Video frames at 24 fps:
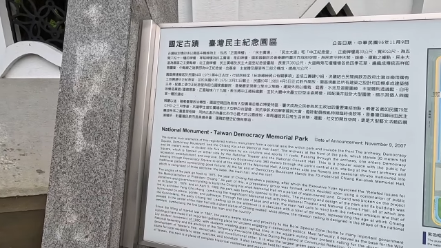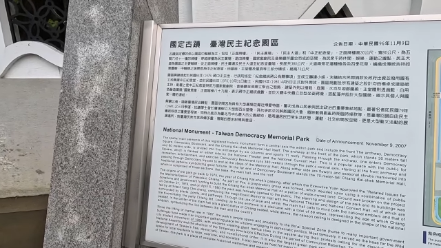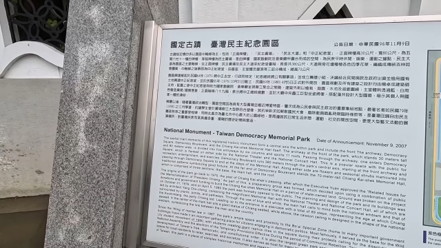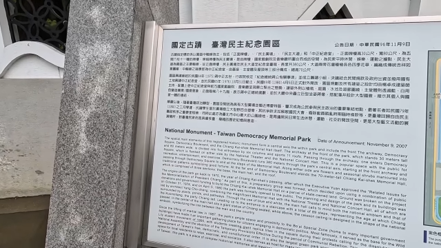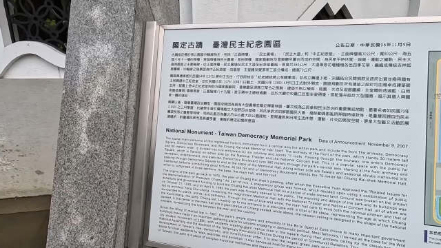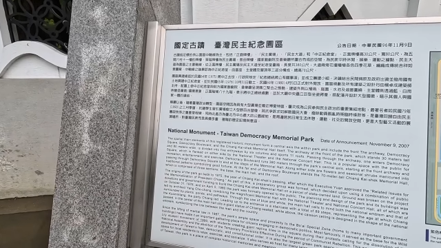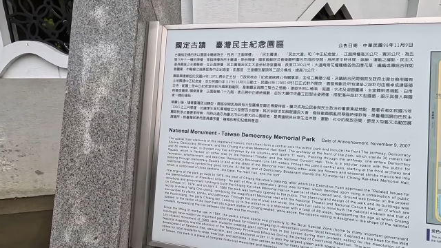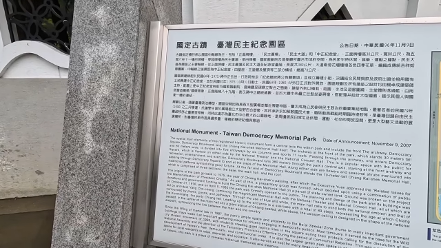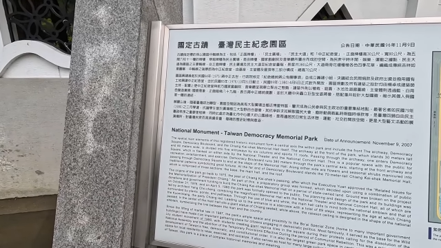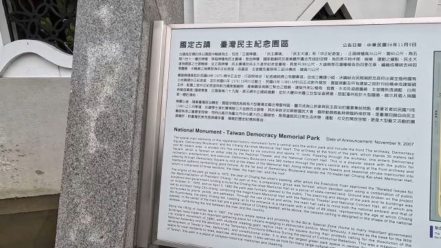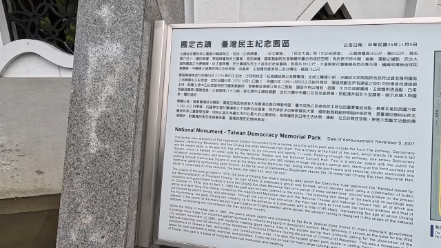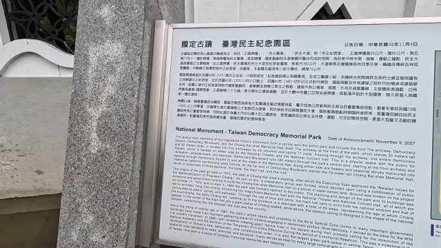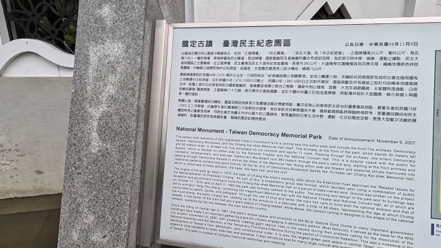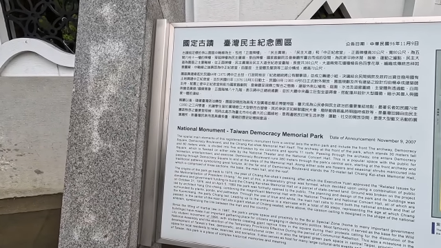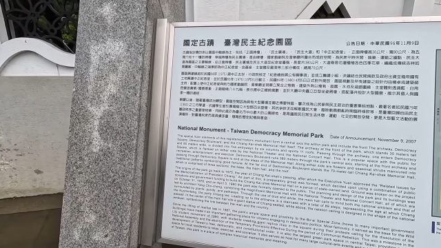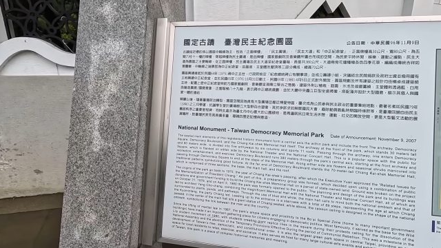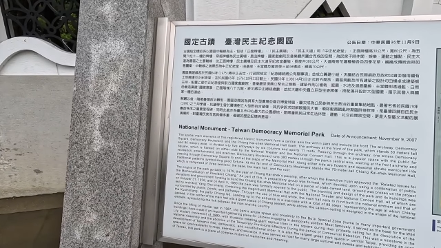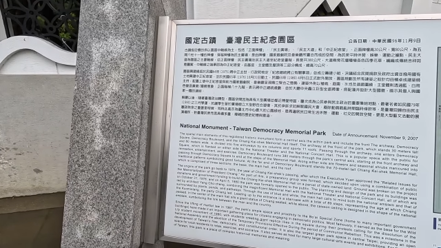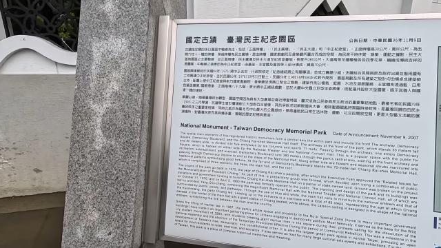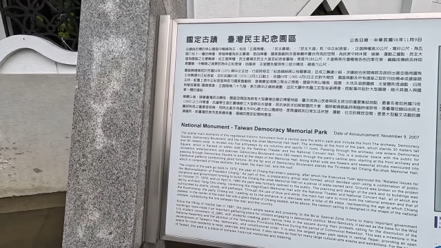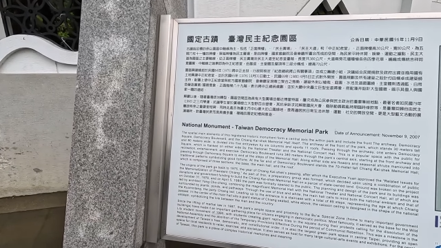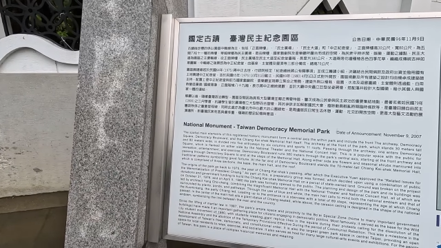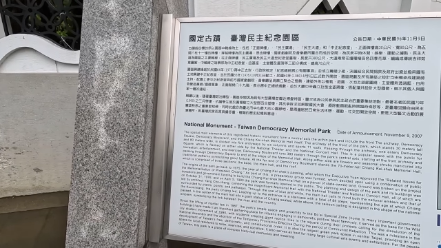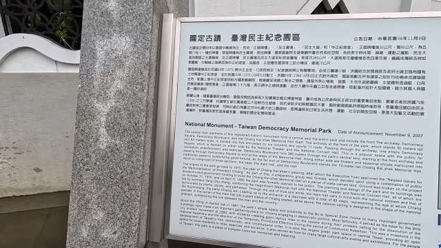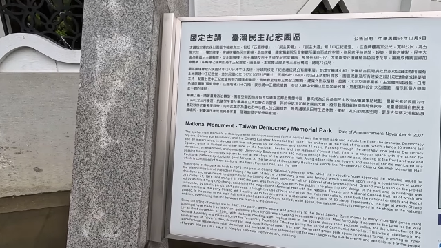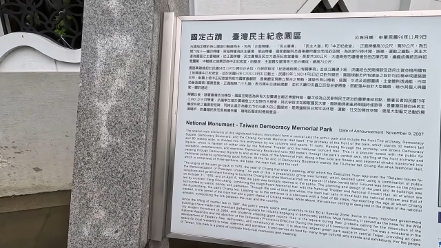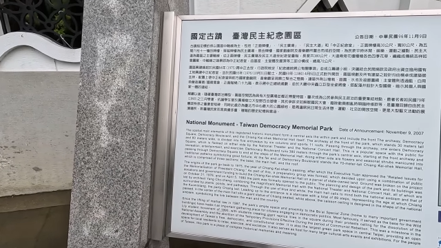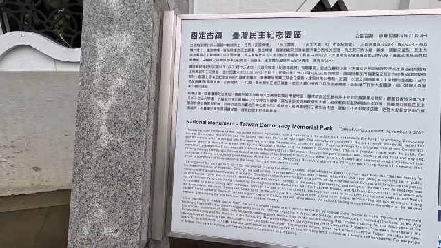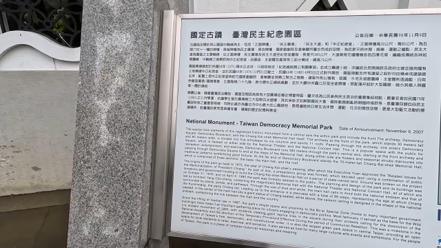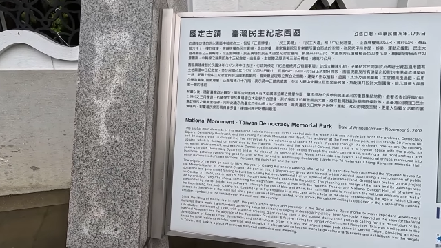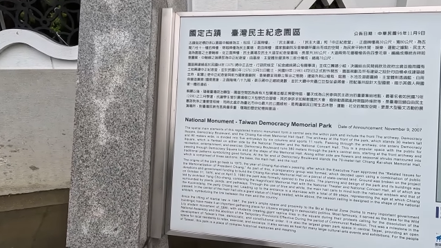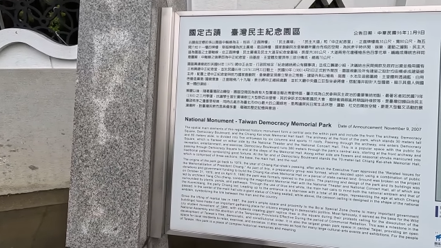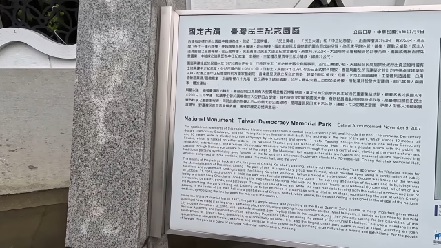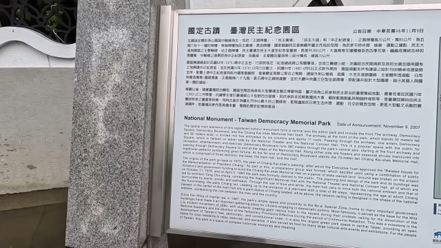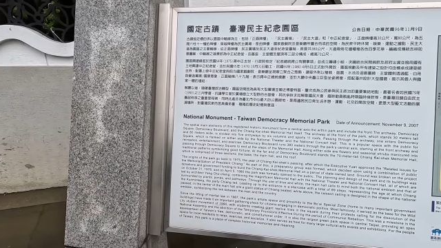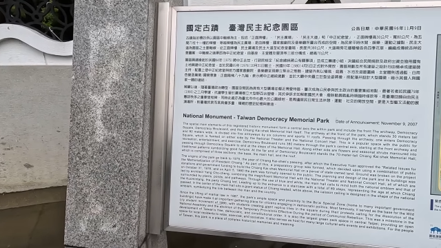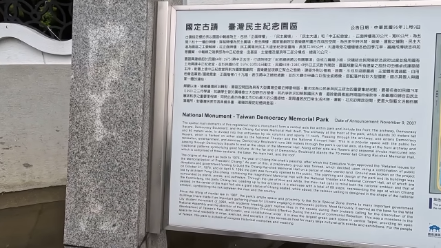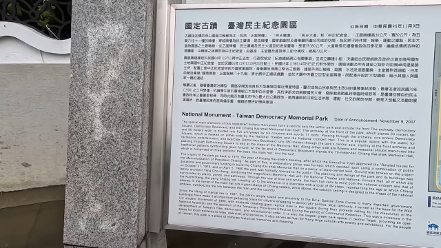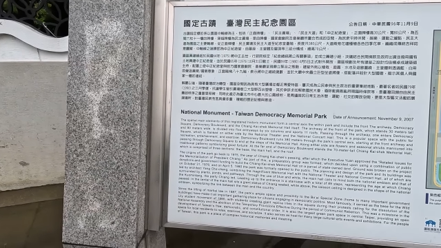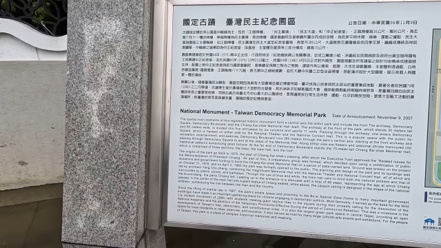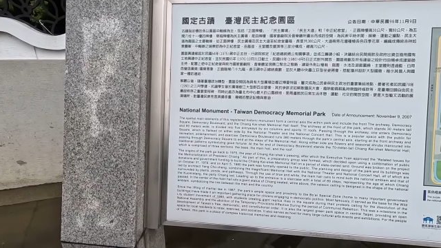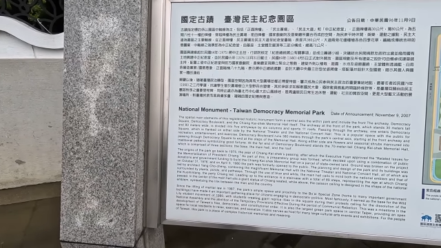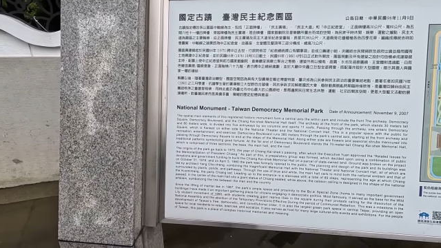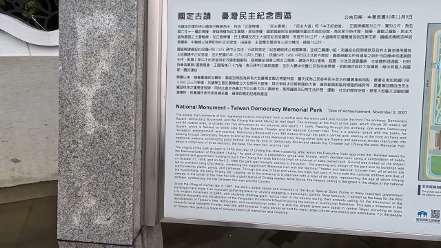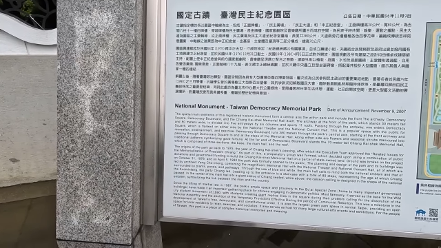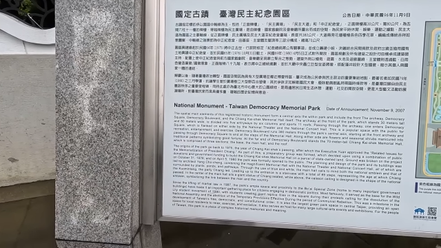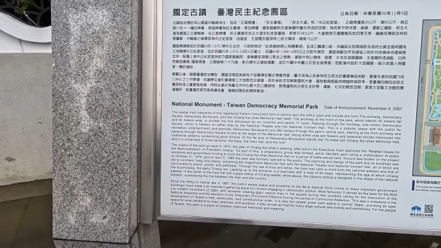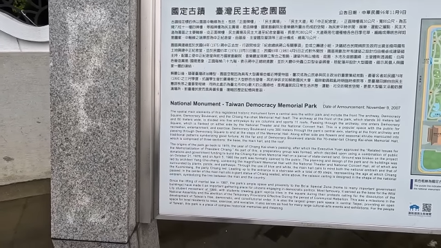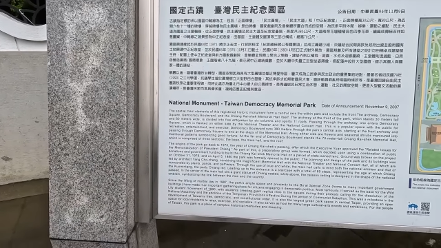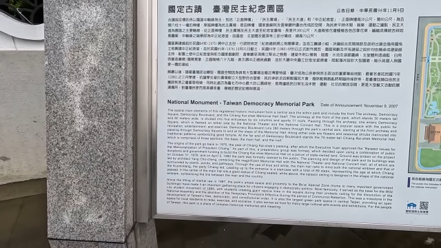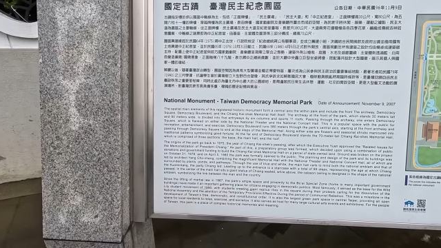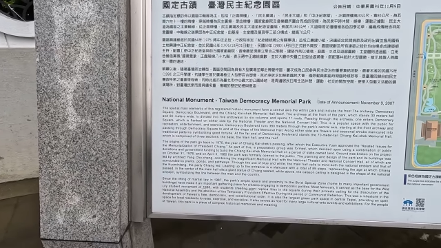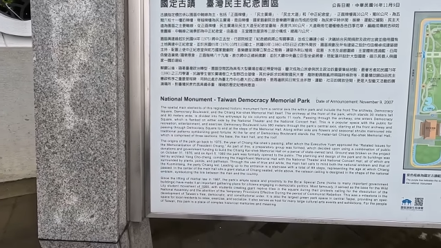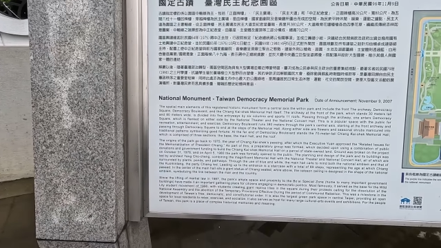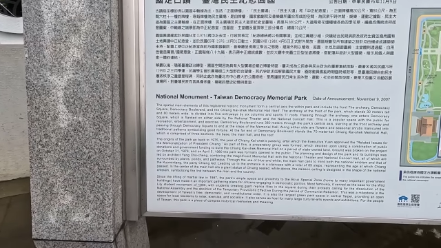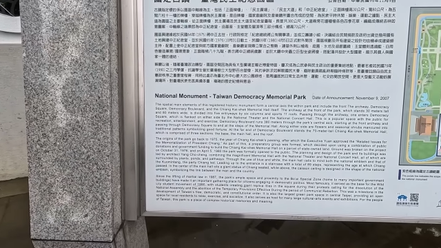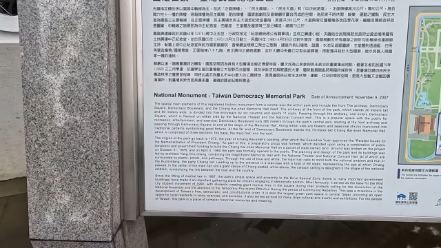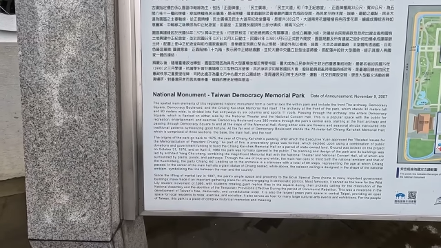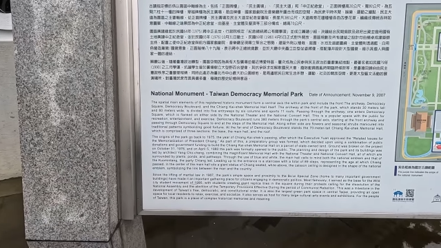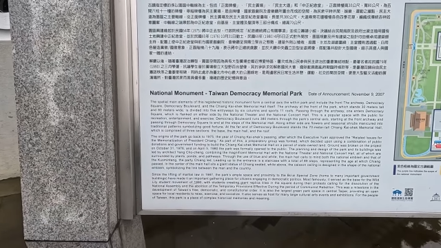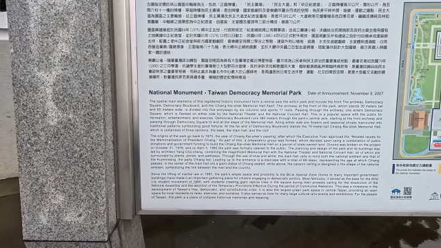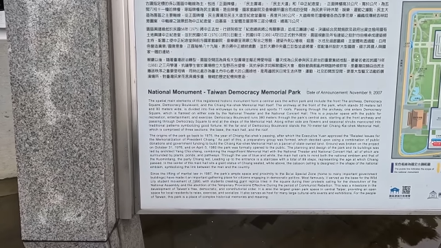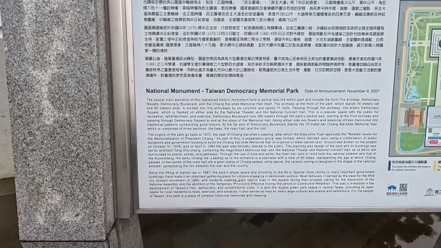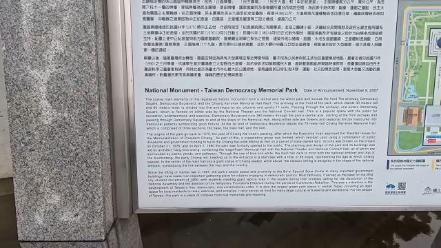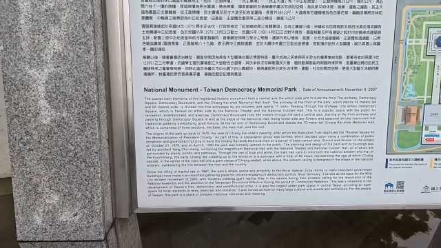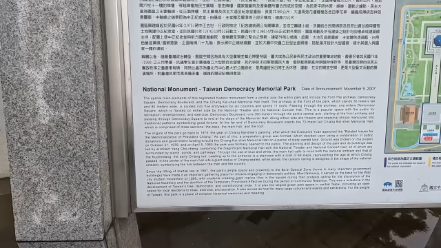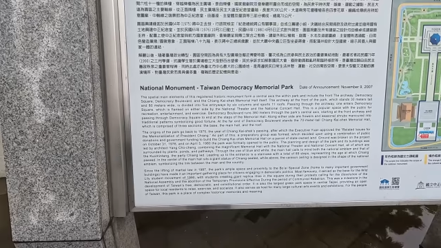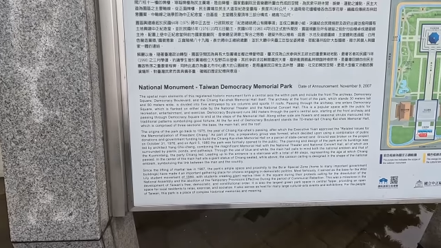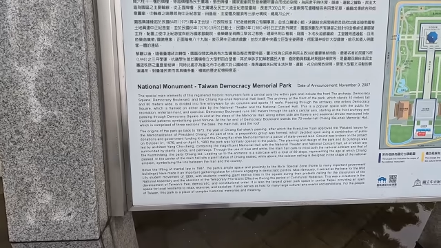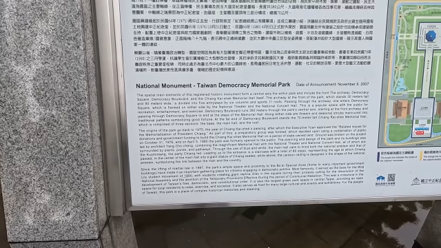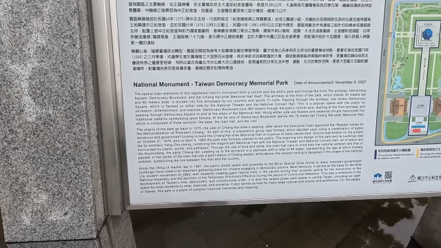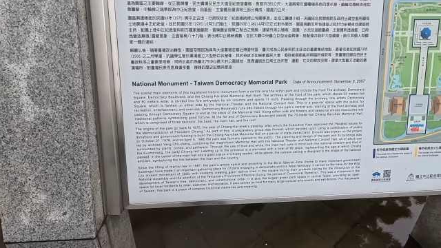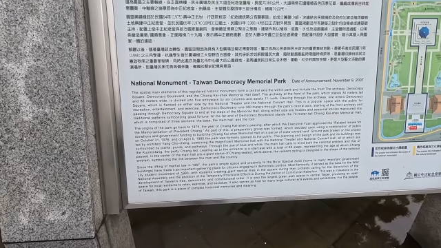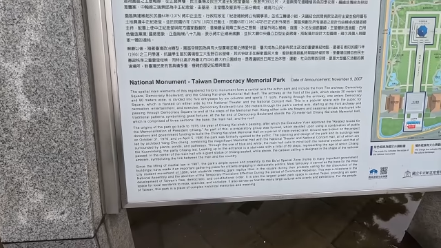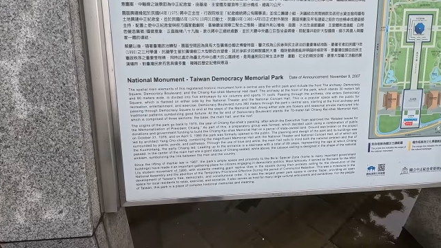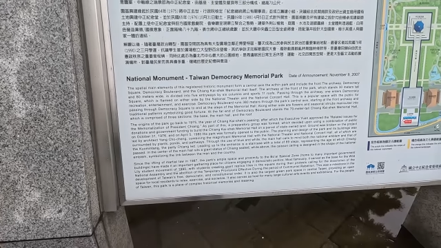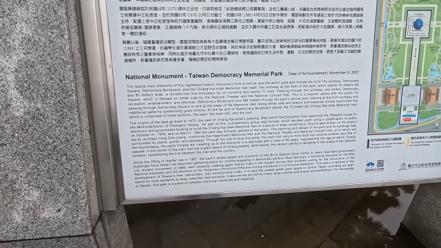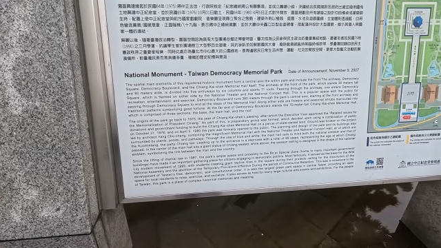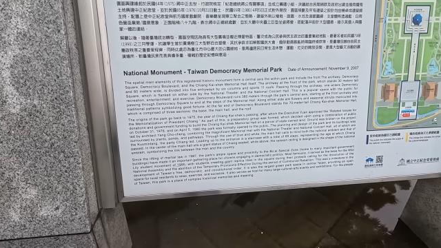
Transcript: [unreadable: no face in view]